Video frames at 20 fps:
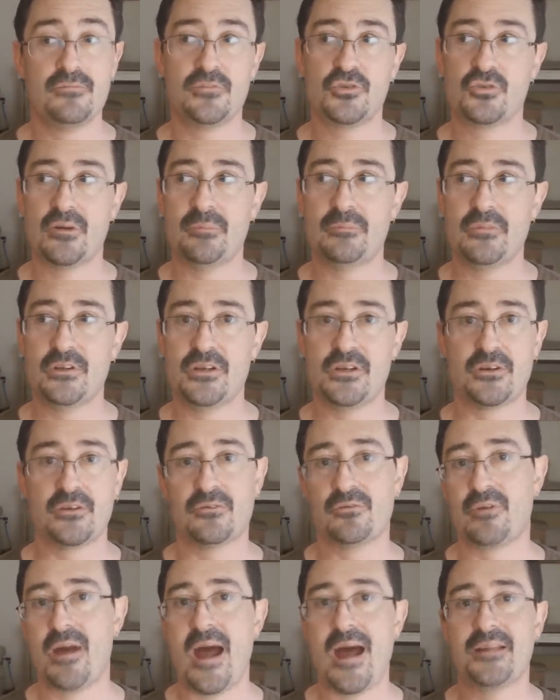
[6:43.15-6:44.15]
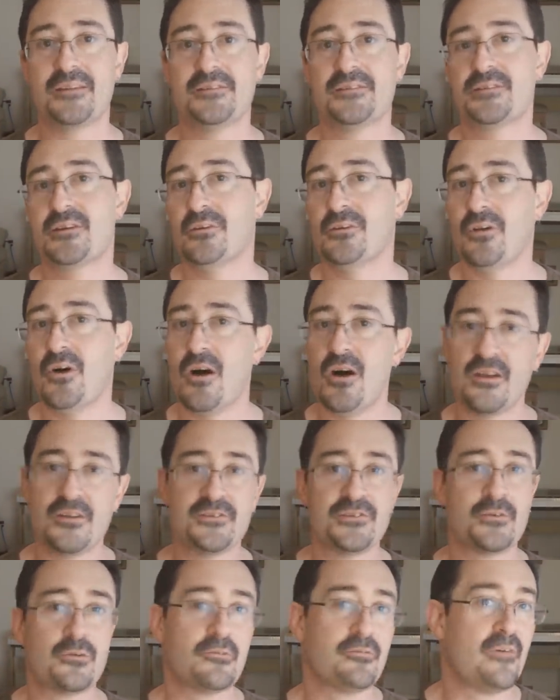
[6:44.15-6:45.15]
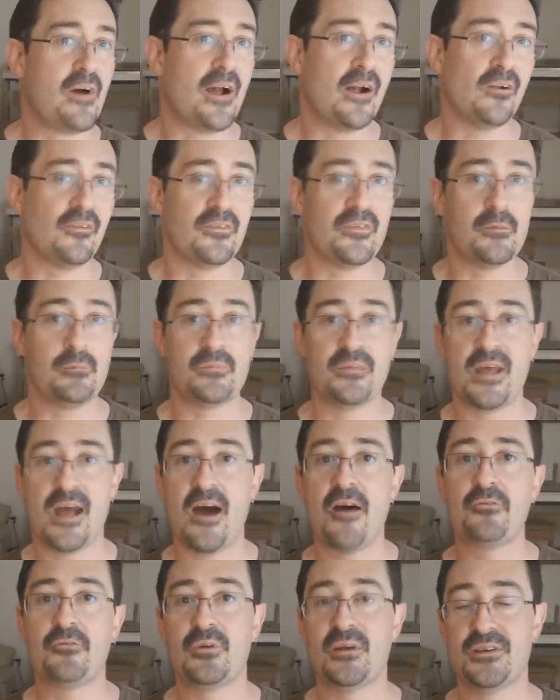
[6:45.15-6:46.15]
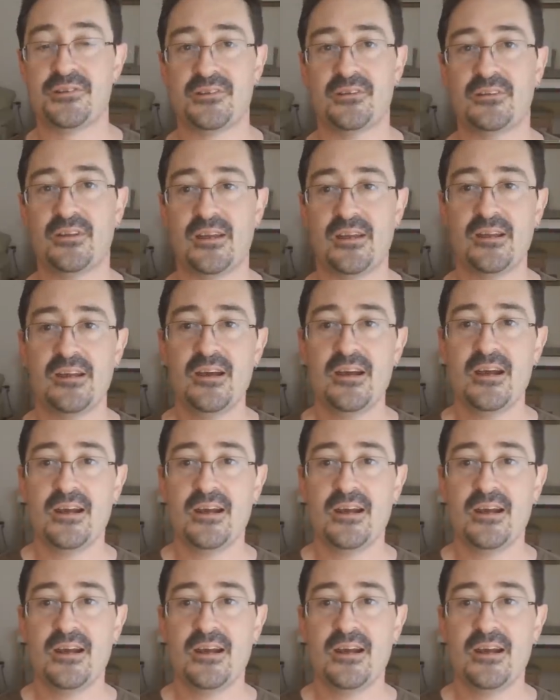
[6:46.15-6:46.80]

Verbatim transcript: trimmed your rat's claws or filed them down recently,